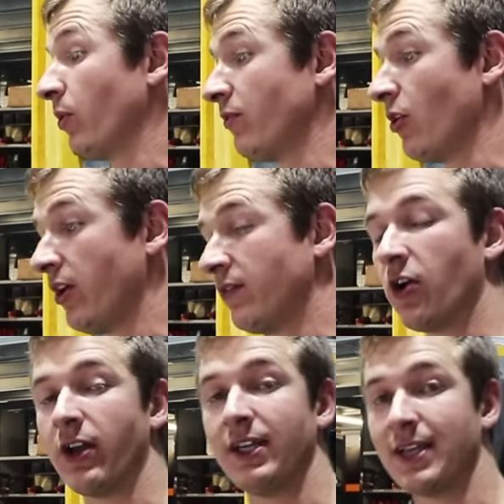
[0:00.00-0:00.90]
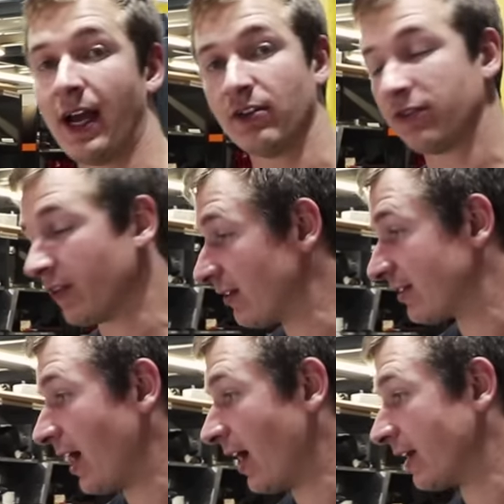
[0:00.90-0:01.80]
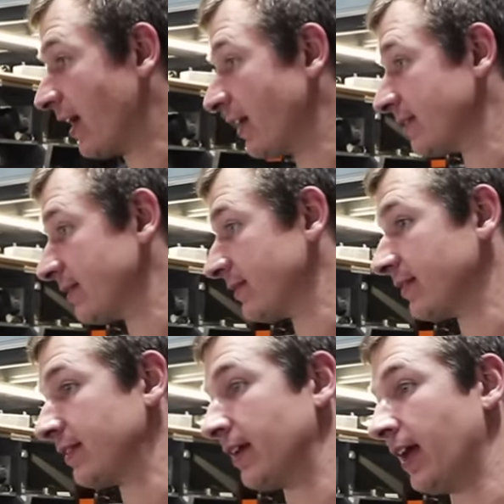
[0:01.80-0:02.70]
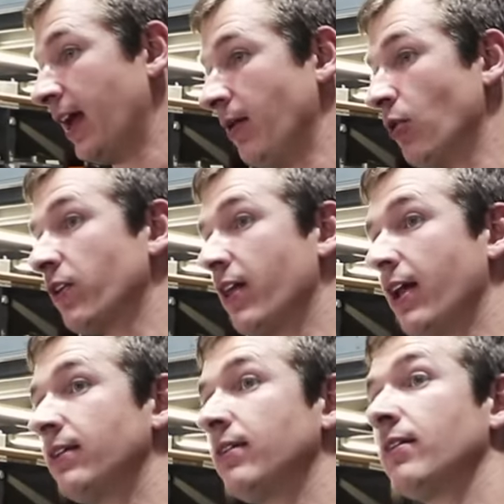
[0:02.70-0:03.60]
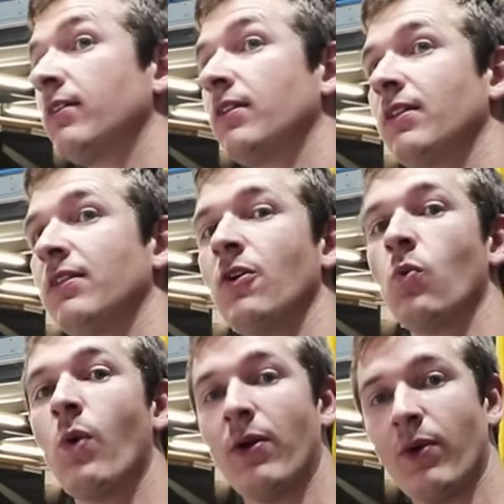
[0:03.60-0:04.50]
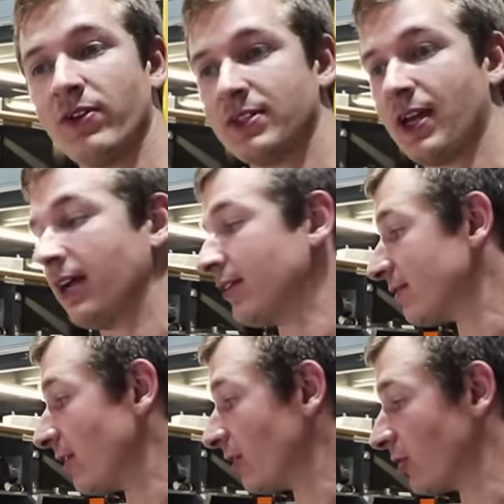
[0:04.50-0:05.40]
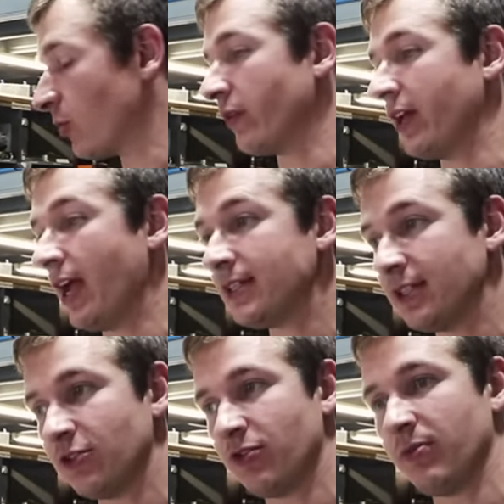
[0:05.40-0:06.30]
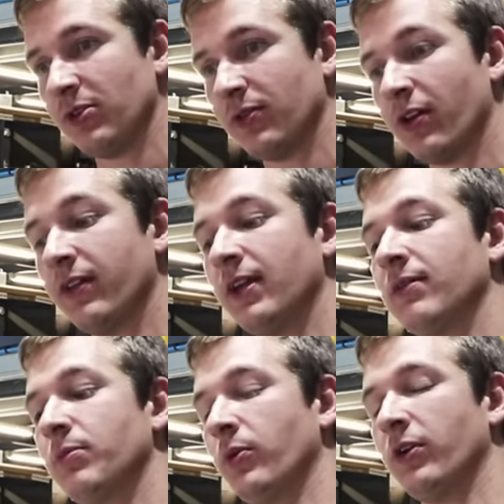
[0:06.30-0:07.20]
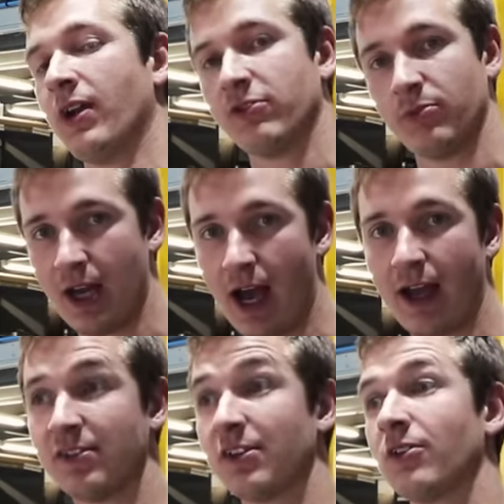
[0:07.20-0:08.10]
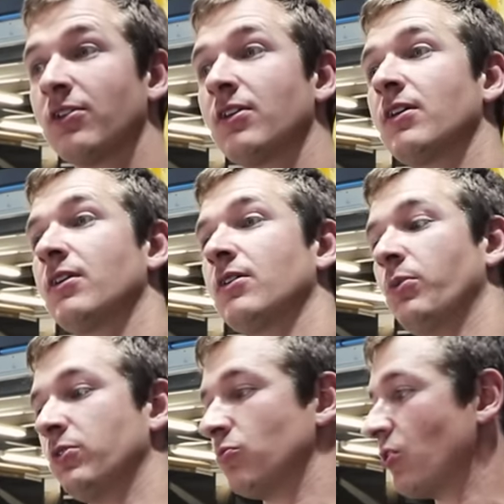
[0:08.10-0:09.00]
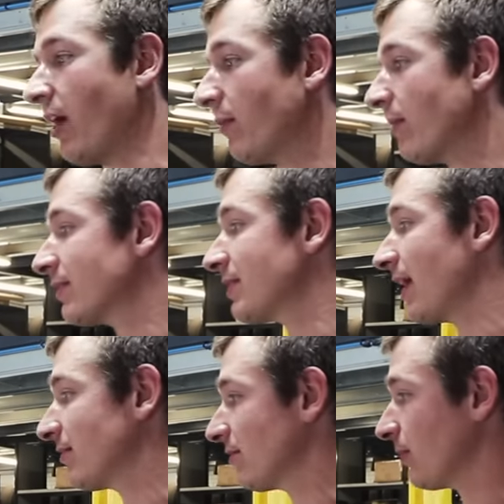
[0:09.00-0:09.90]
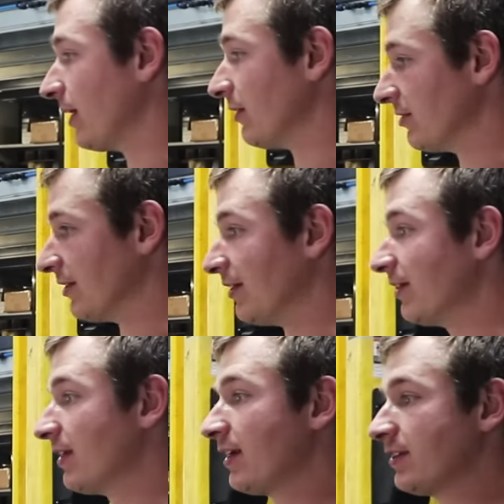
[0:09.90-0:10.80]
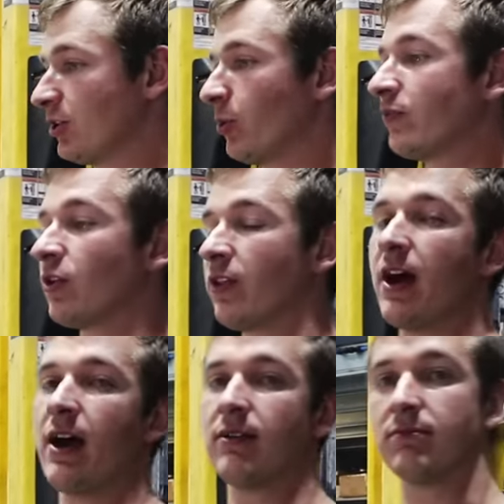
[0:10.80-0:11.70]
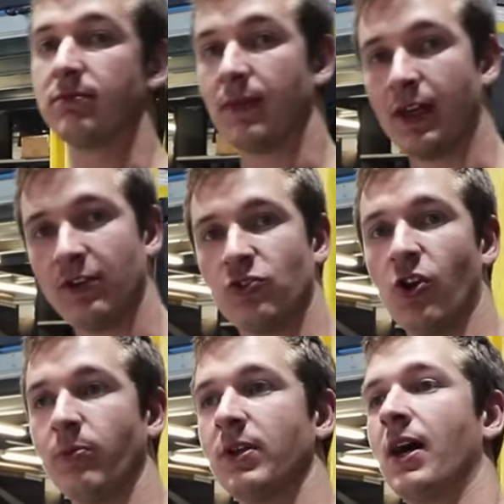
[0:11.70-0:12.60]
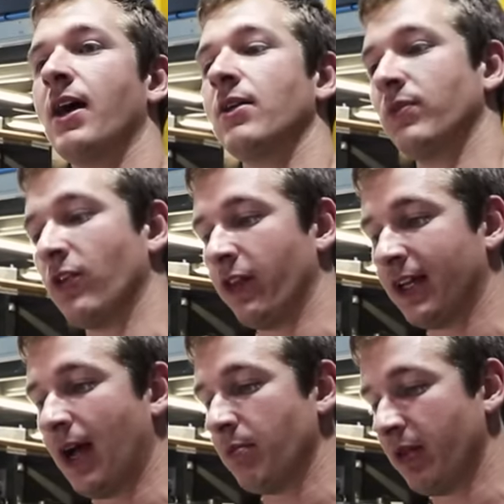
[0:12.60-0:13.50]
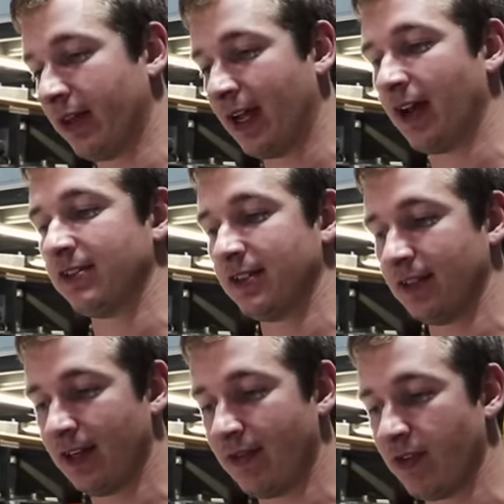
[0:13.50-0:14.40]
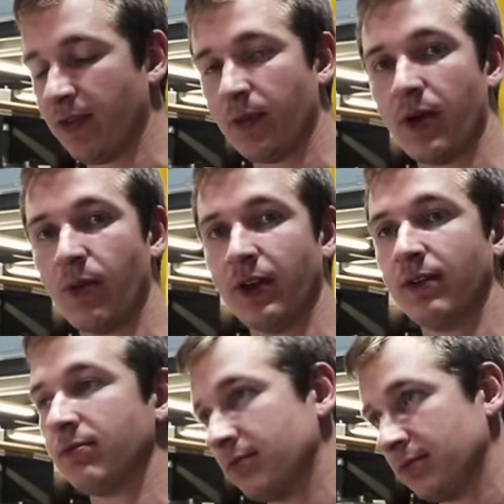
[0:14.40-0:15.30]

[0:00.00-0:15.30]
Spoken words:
We've not even got any tyres for this car yet, other than the wet weather tyres that are going to go on the 8-inch rims that we've got there. But we're going to have some 9s on with some dry weather tyres as well. So till we've done that and it's dropped down and we've got the camber, the caster, everything we want it,